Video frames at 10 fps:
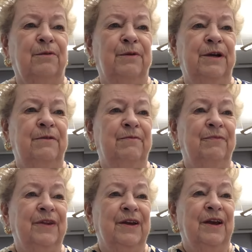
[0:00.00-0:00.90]
we,
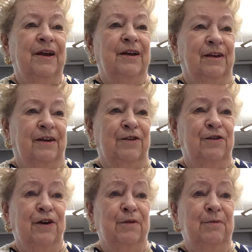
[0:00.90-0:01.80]
can you
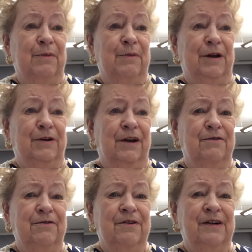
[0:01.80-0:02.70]
hear me better now?